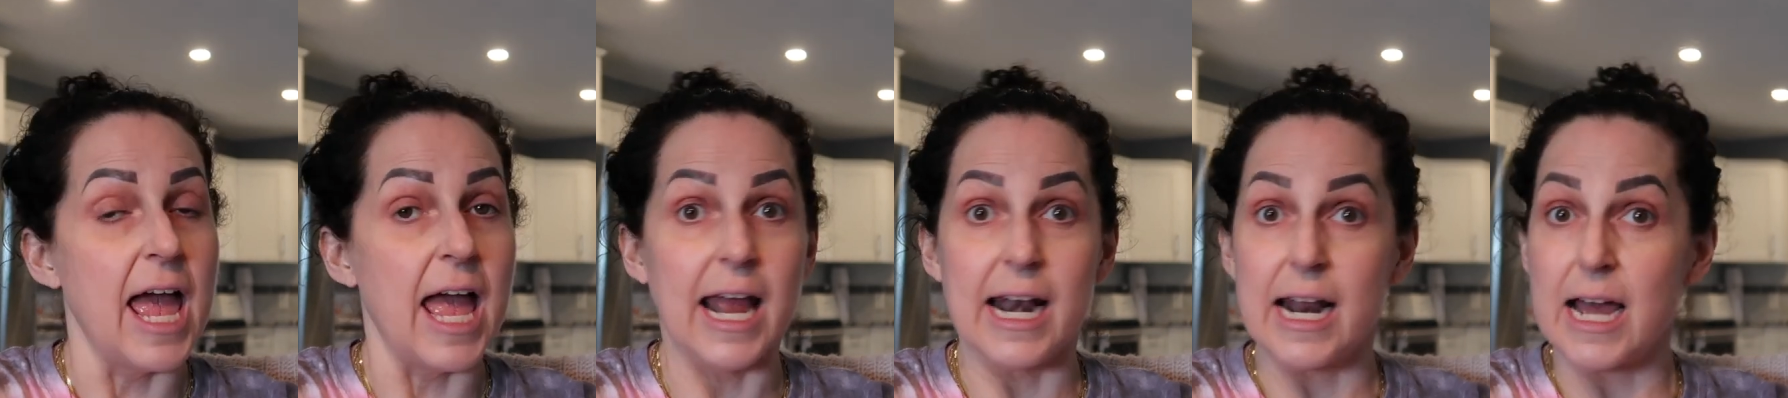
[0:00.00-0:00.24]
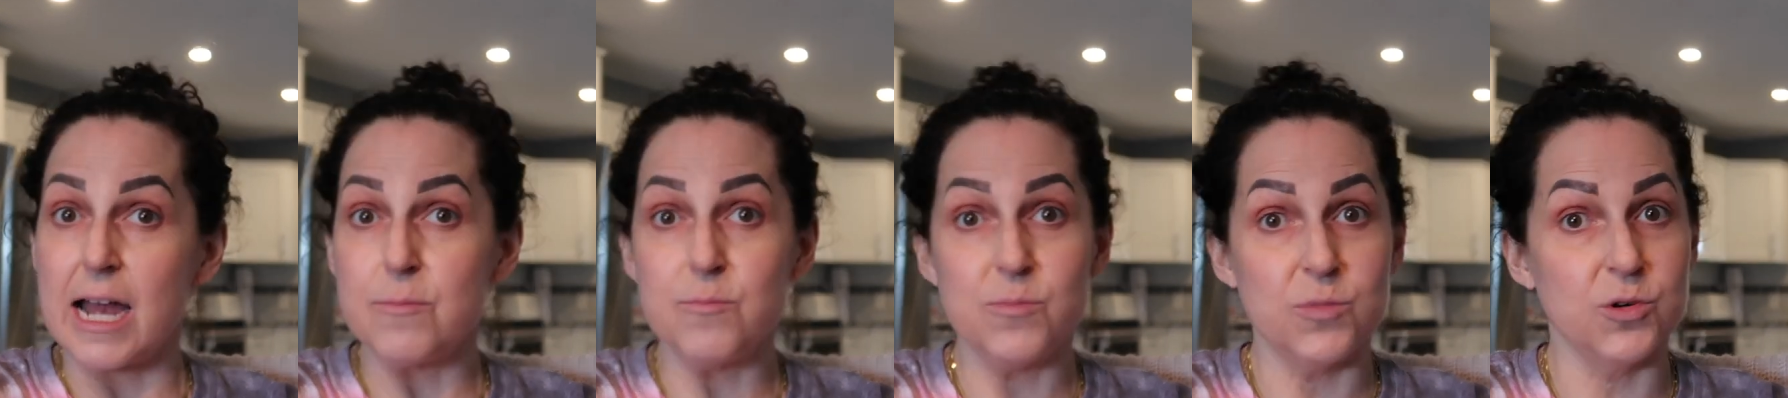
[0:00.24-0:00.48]

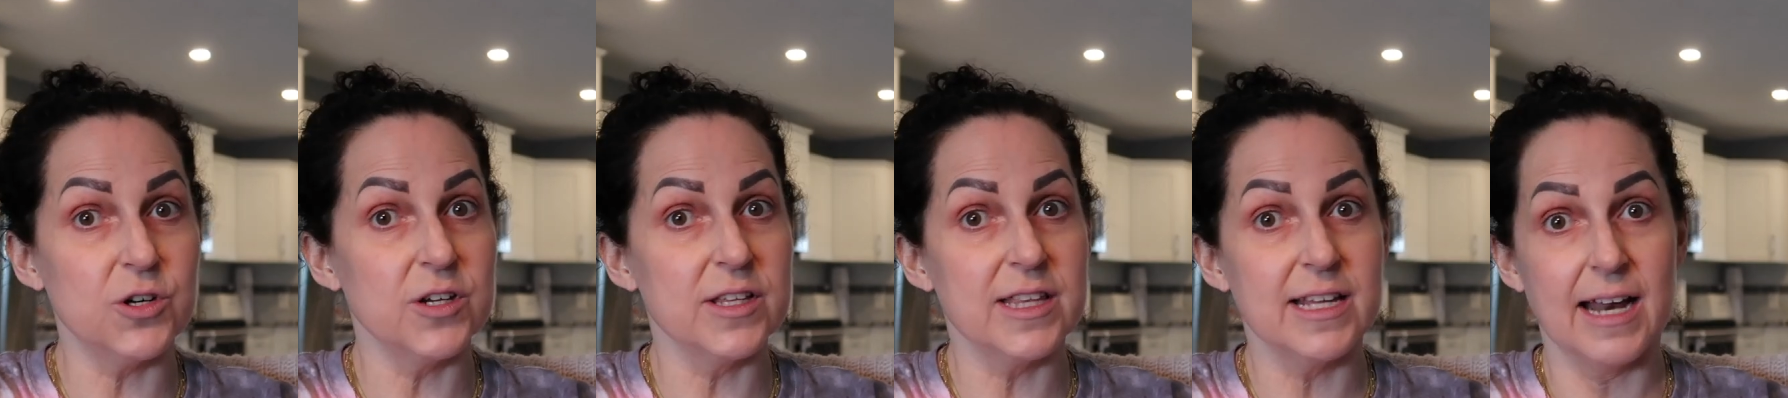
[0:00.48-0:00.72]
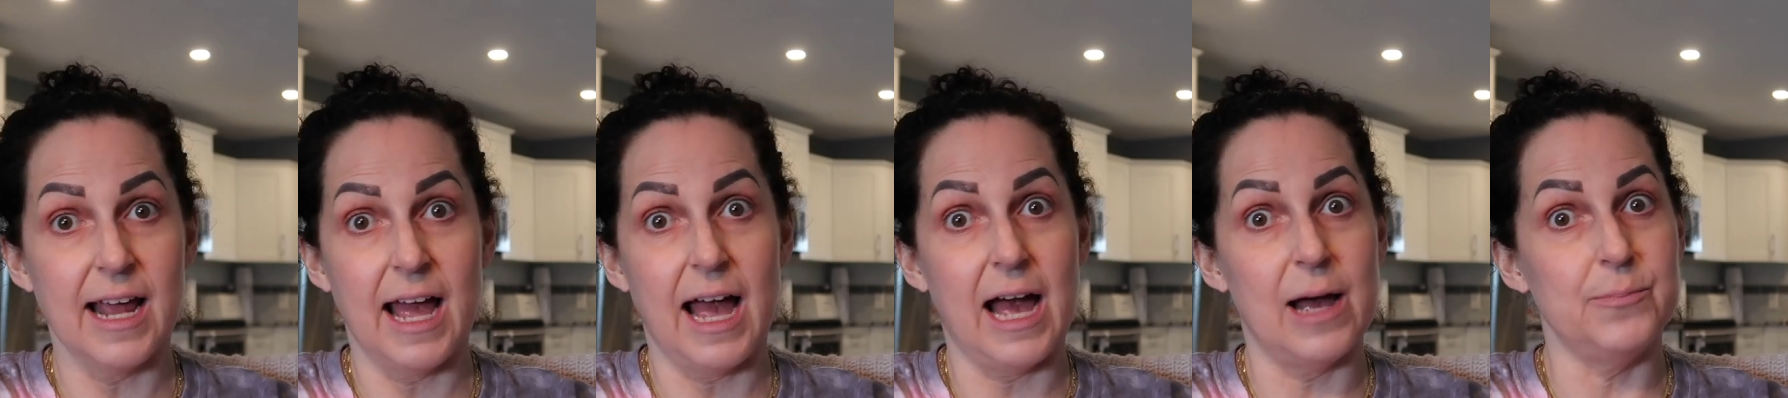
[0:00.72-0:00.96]
and I'm more
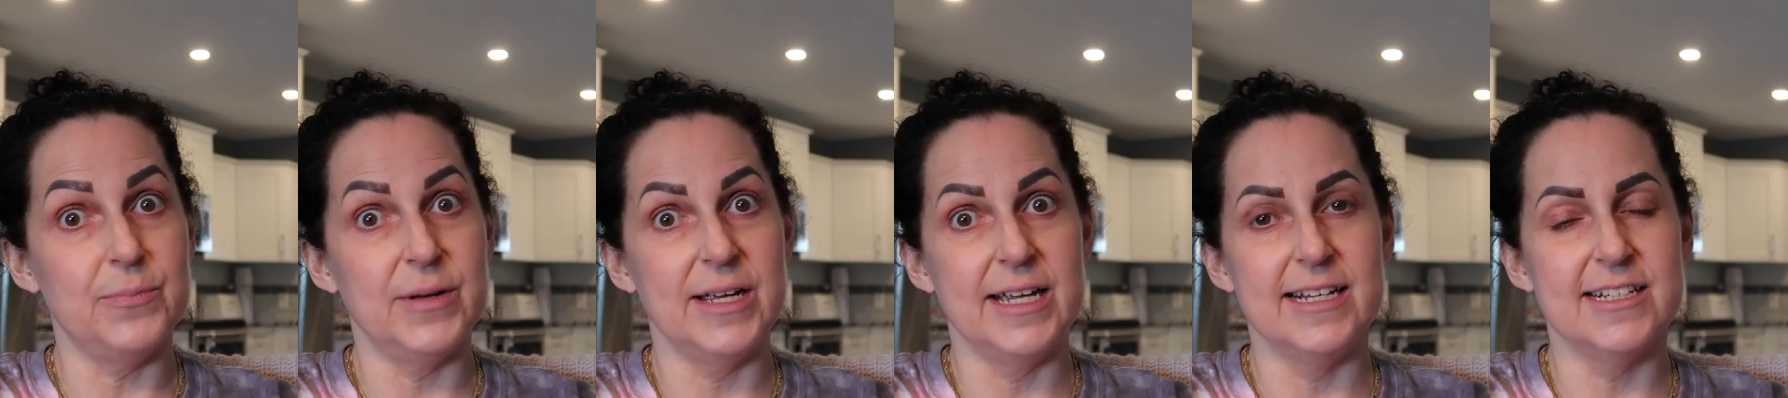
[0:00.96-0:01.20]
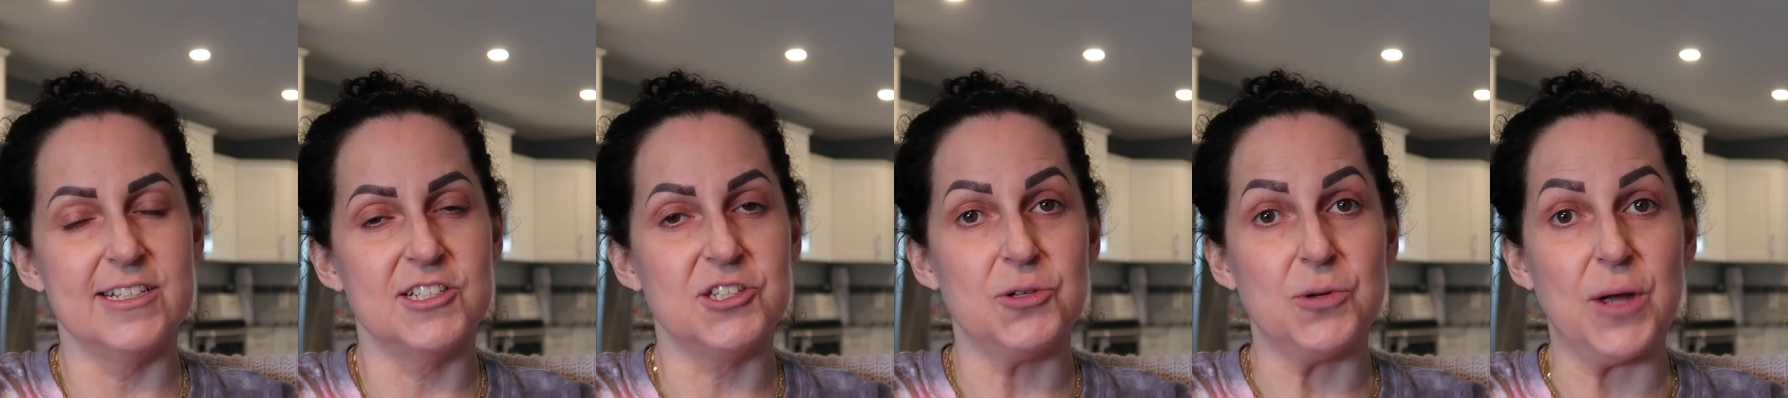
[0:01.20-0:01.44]
than
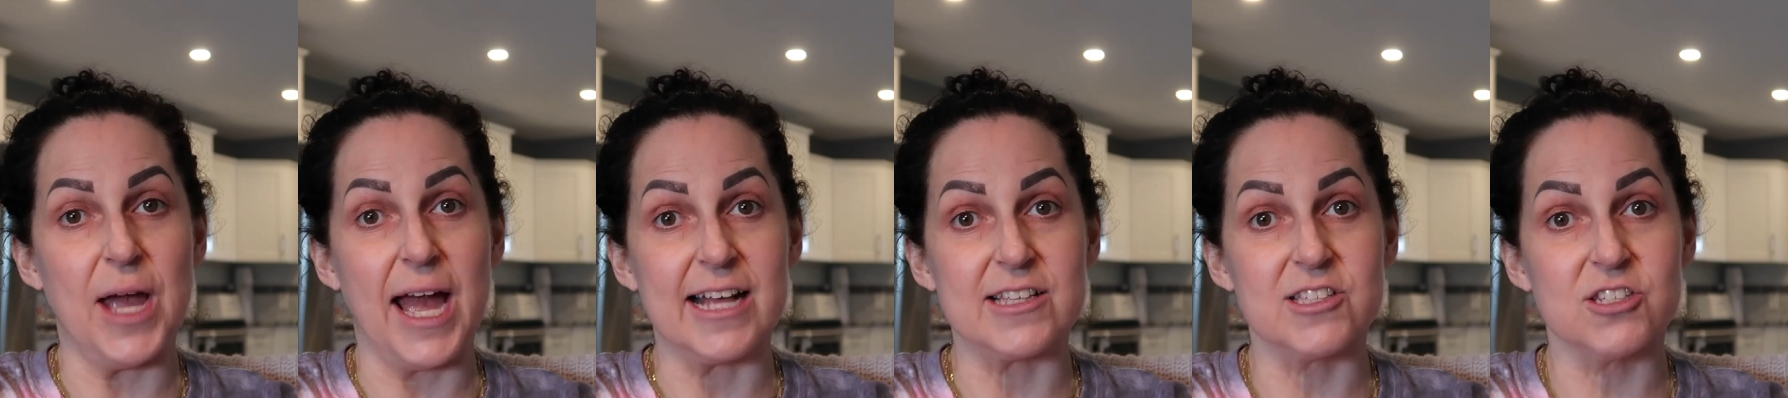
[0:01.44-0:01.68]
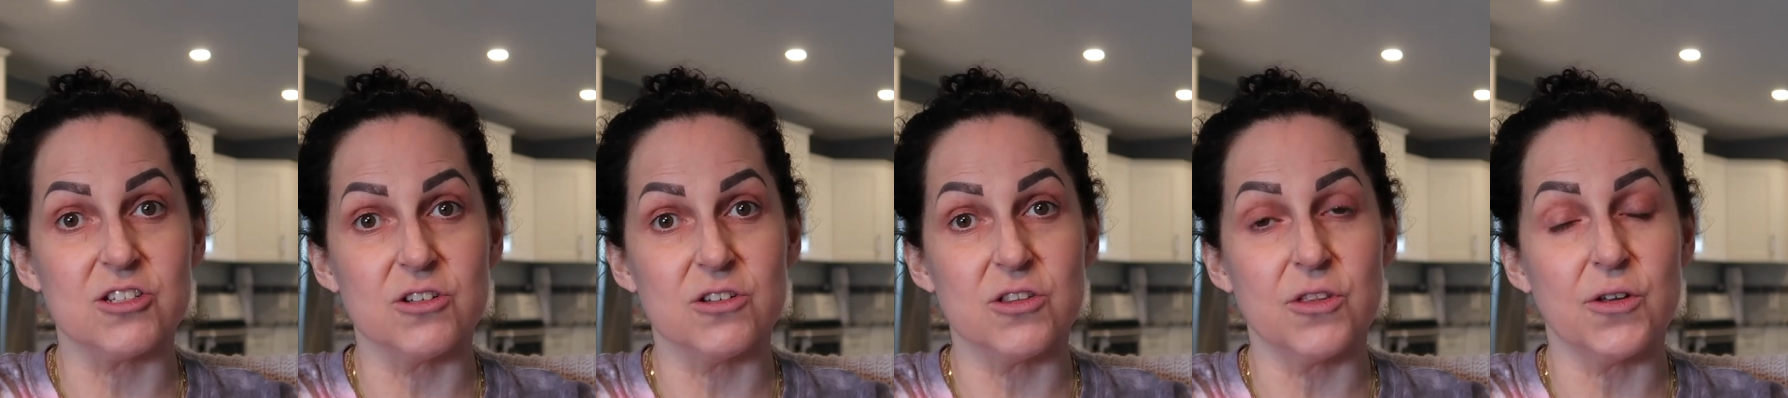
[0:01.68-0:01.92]
happy to
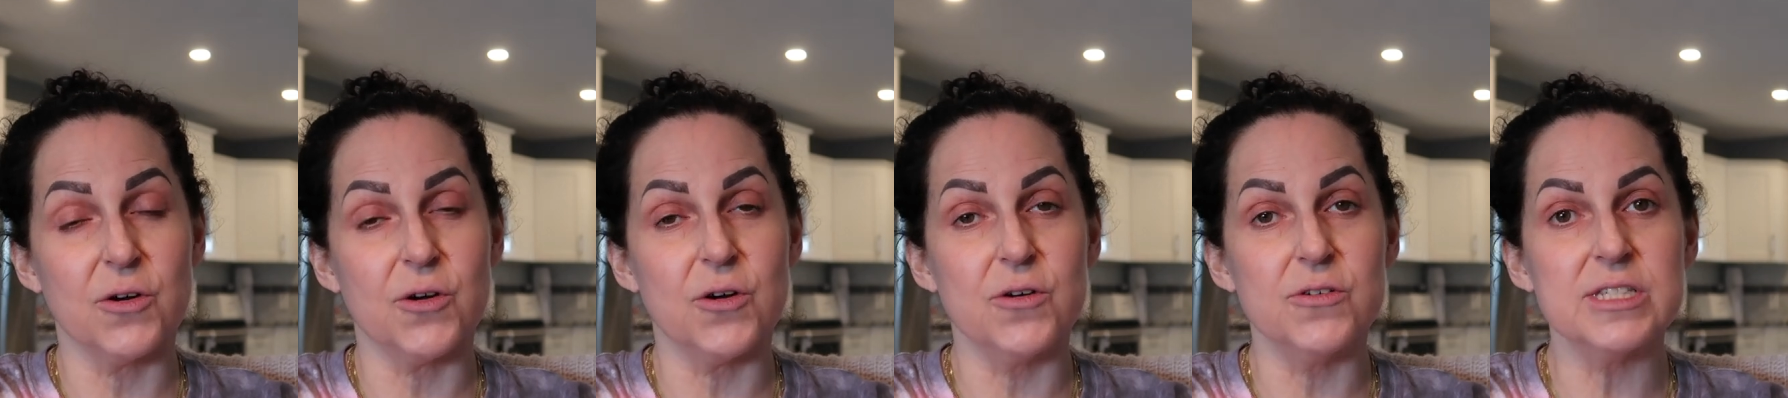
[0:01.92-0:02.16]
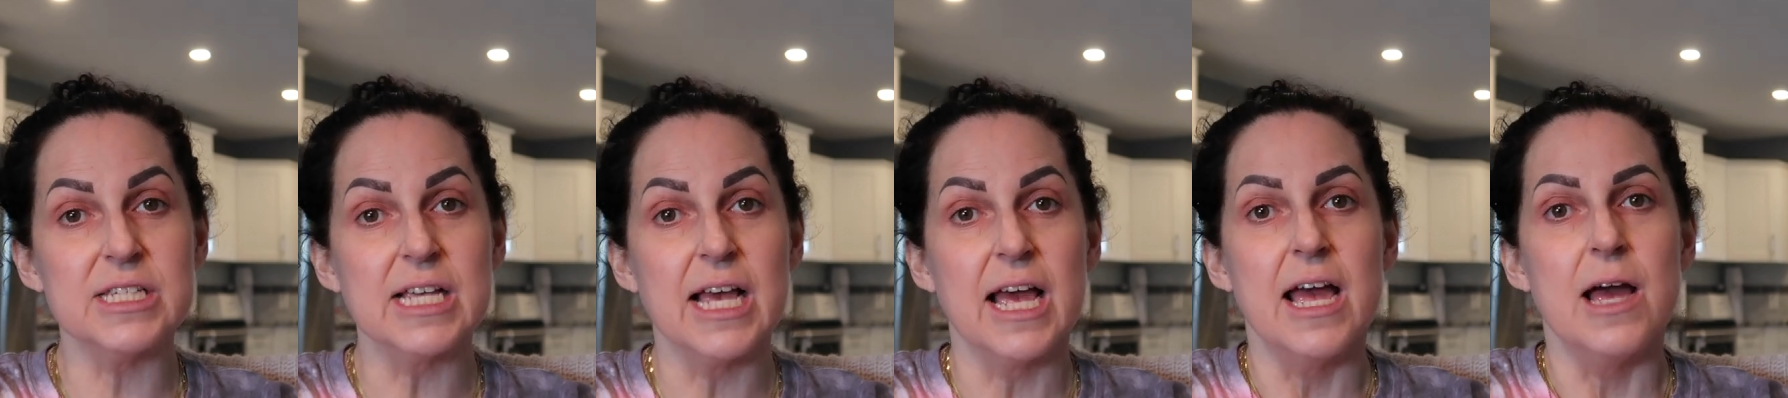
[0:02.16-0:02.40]
answer
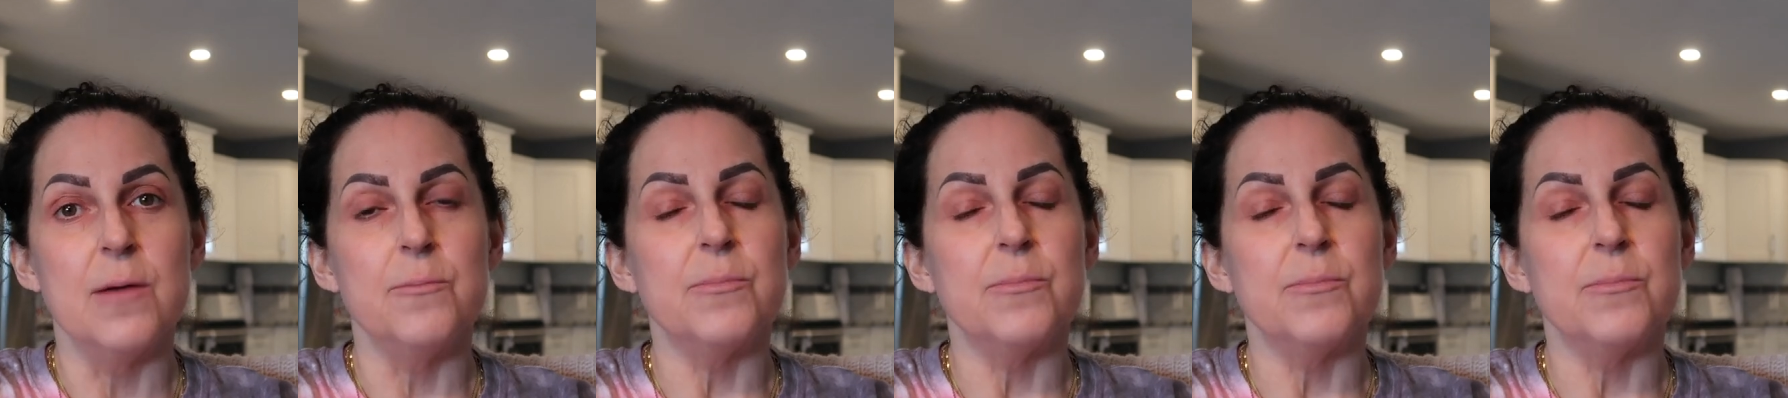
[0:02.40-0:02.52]
those,